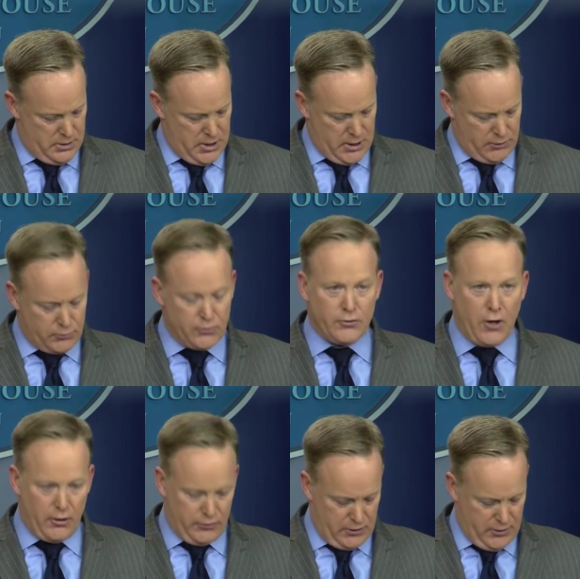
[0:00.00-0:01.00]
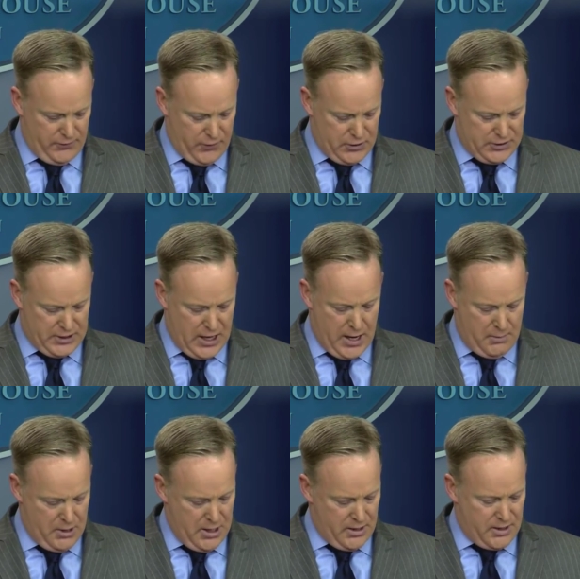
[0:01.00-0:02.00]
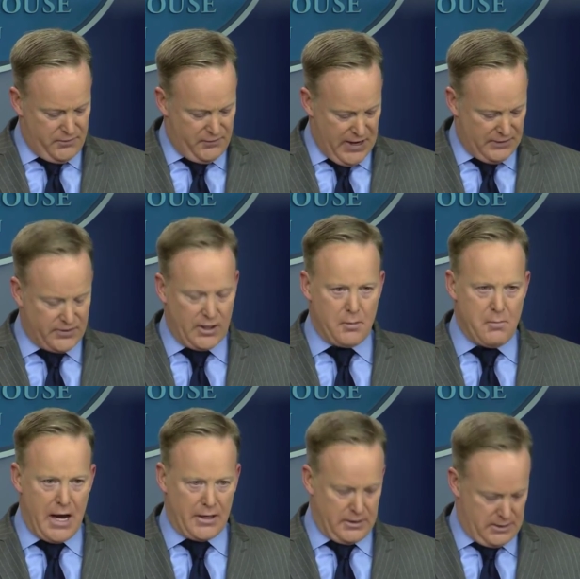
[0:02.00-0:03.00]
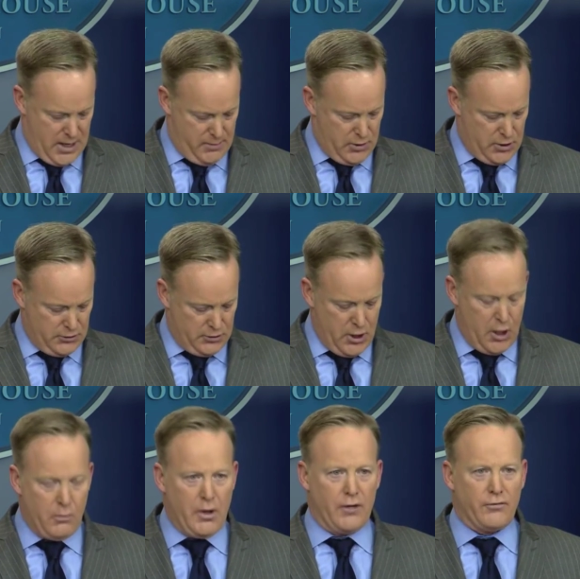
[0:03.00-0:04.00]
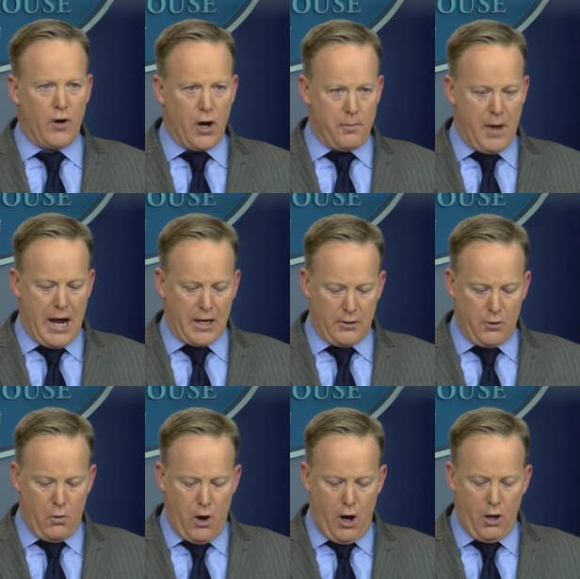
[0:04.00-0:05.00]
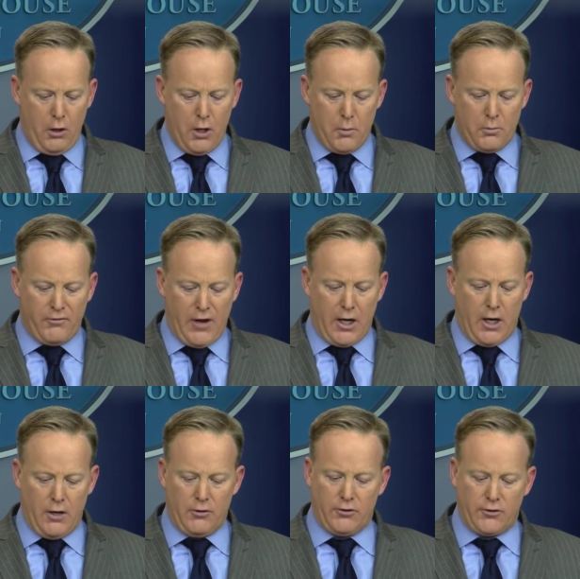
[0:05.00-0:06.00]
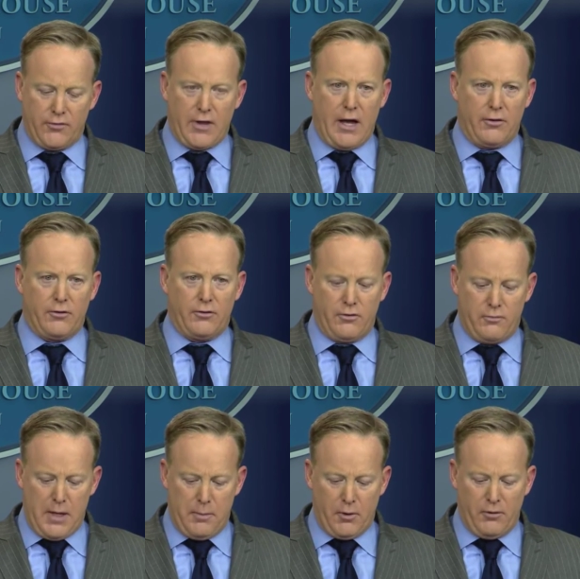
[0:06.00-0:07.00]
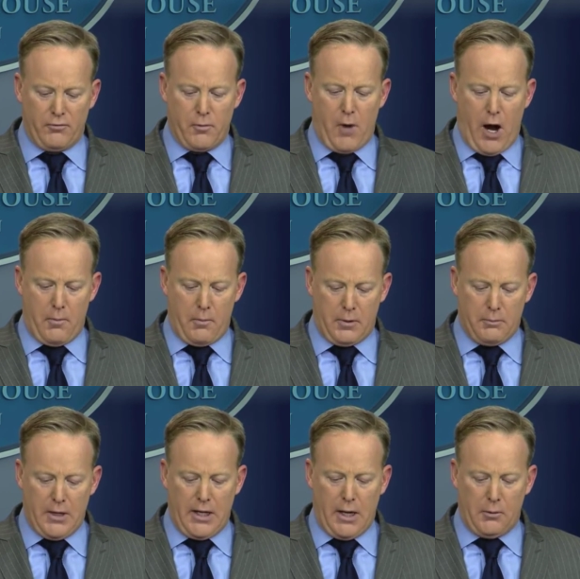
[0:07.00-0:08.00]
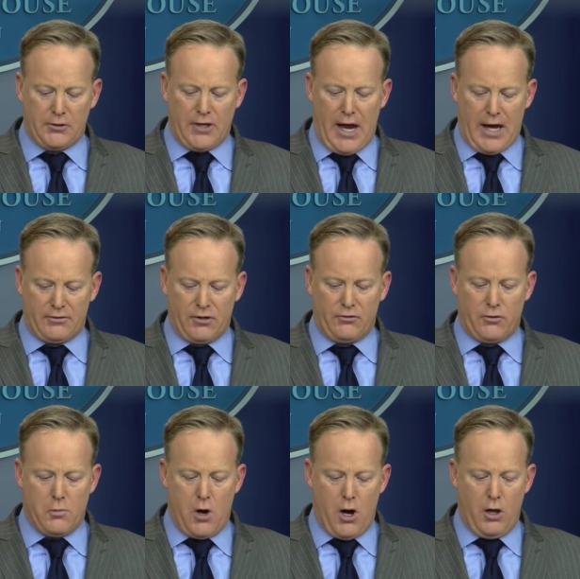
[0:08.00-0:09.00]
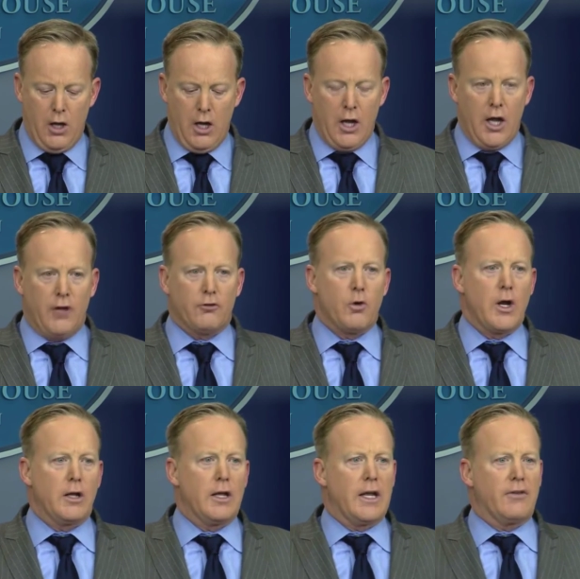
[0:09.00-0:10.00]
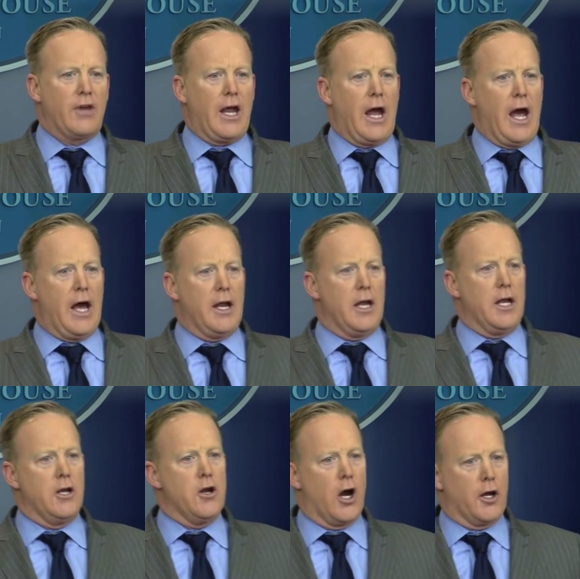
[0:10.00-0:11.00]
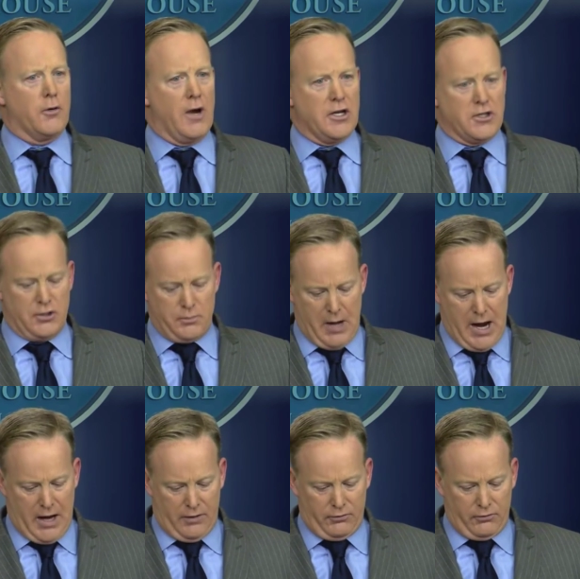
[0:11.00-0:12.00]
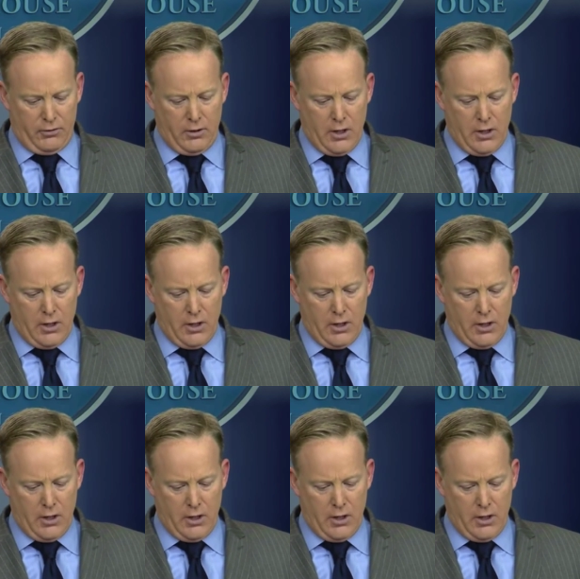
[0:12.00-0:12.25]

This was also the first time that fencing and magnetometers went as far back on the wall, preventing hundreds of thousands of people from being able to access the mall as quickly as they had in inaugurations past.